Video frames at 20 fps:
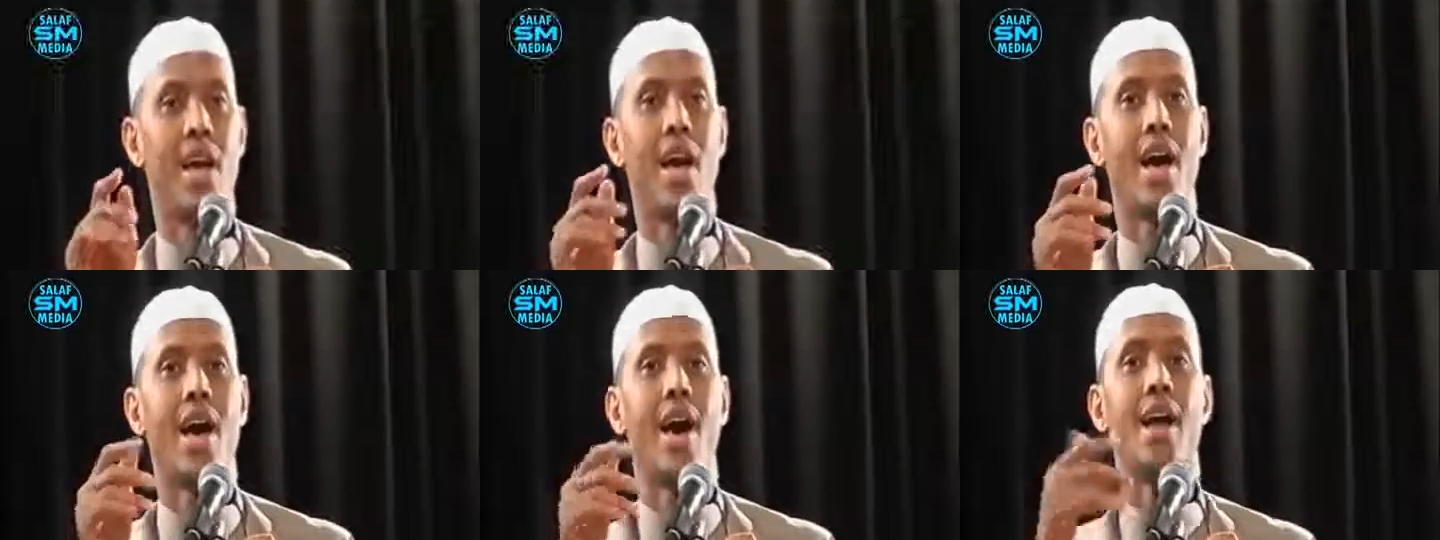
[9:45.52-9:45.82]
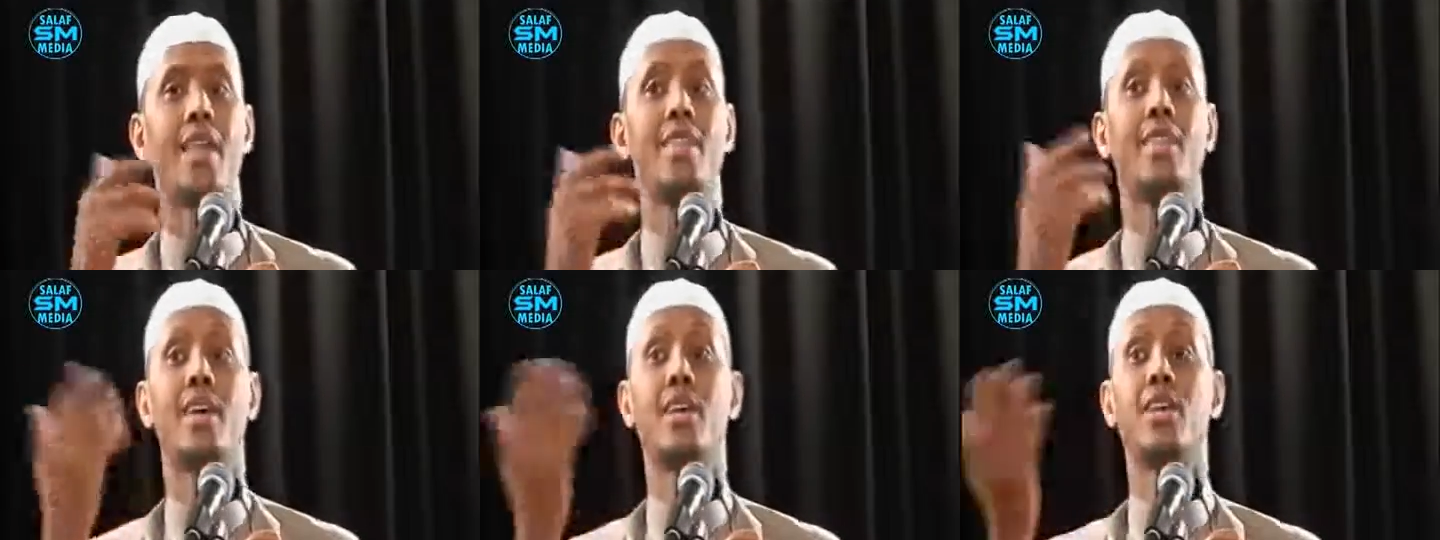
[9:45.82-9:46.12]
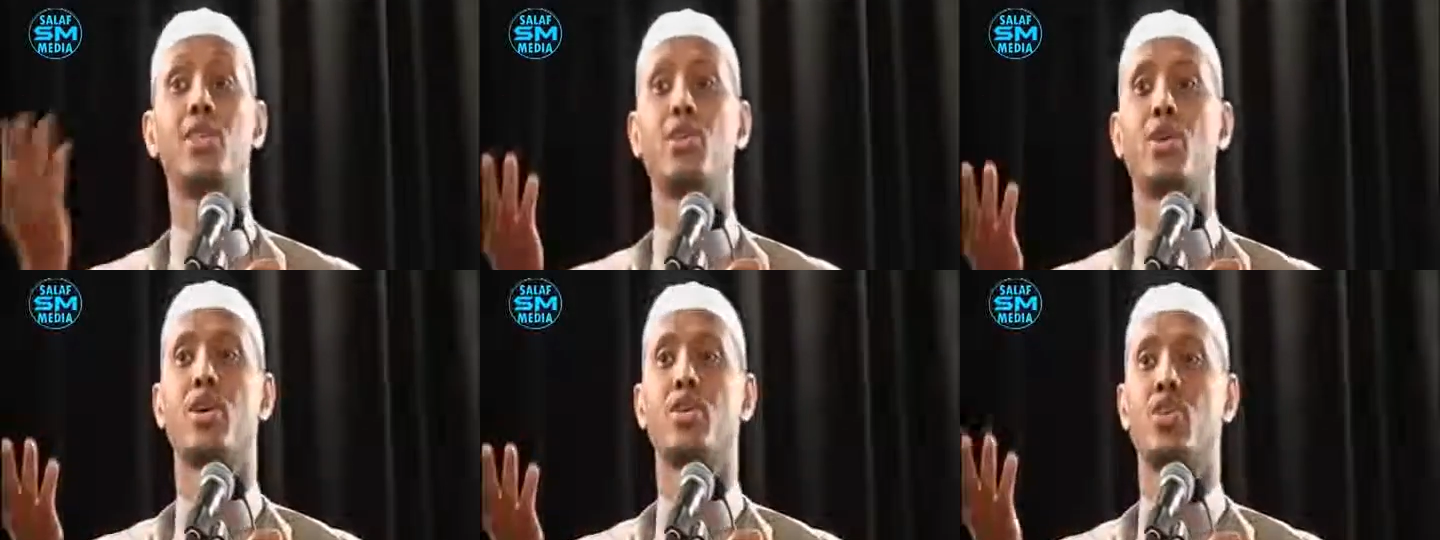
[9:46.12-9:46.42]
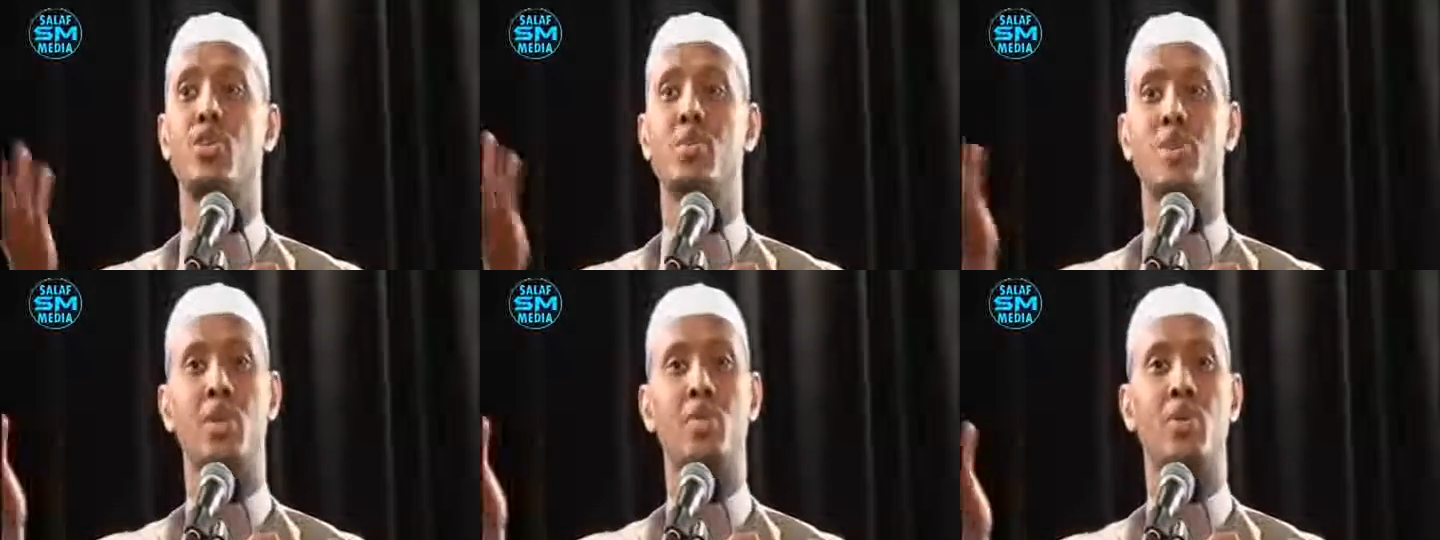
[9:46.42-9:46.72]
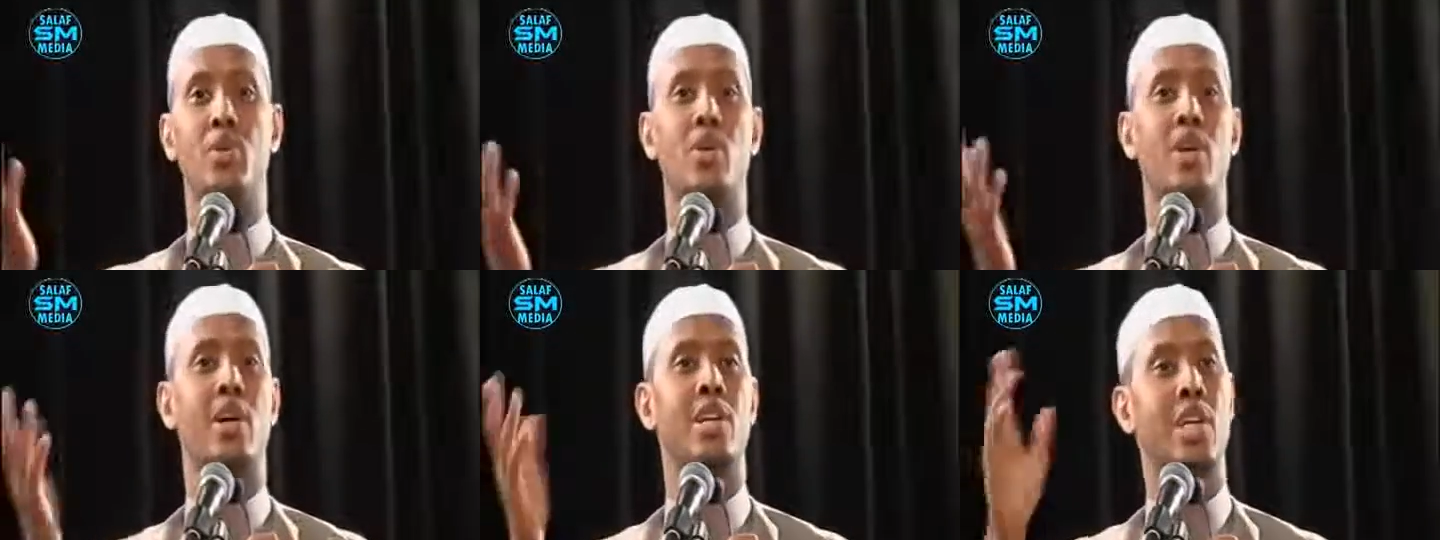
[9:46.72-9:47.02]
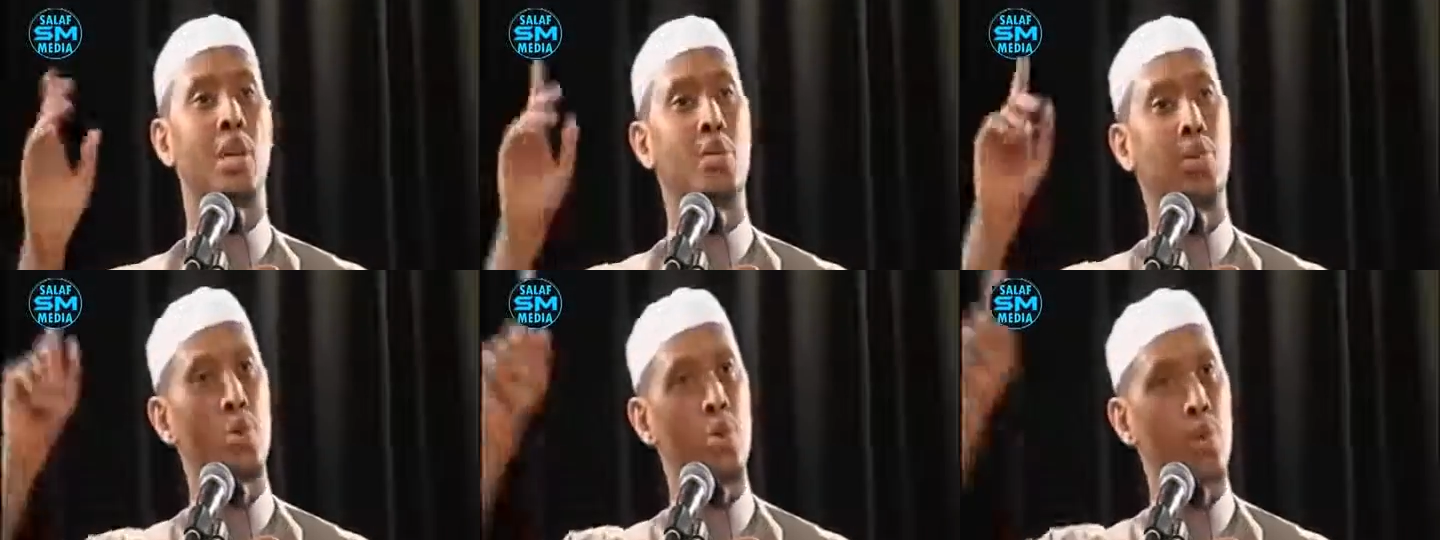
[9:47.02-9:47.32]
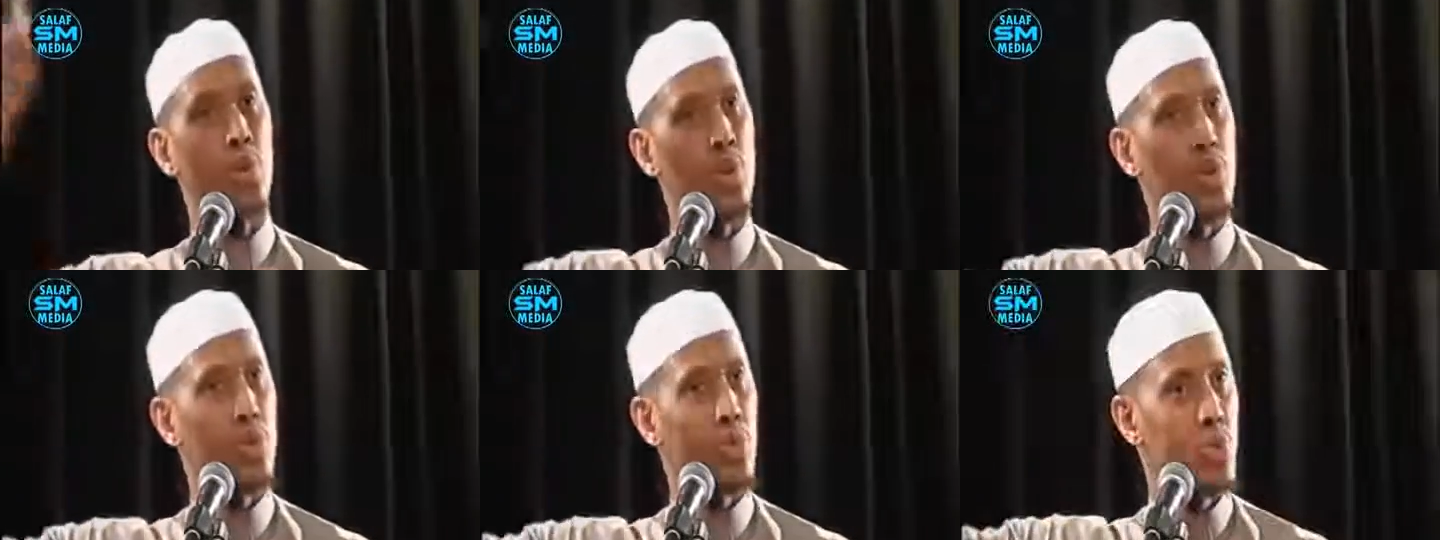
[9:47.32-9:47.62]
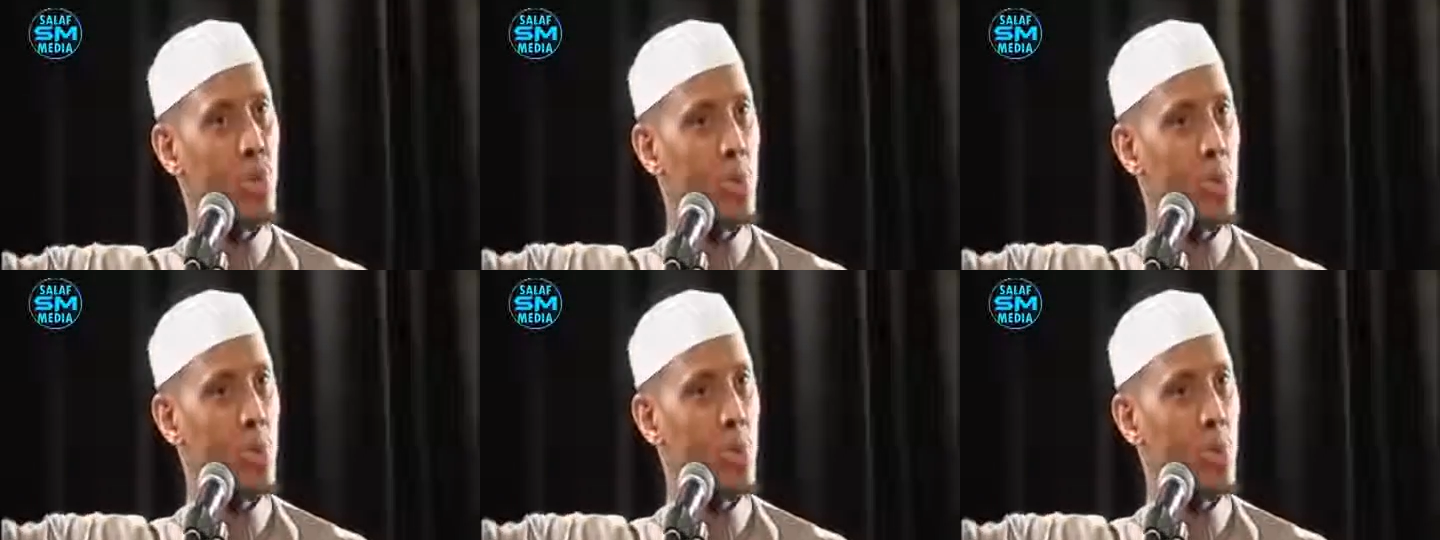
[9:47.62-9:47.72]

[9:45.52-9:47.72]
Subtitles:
And they thought Umar ibn Khattab, he would go to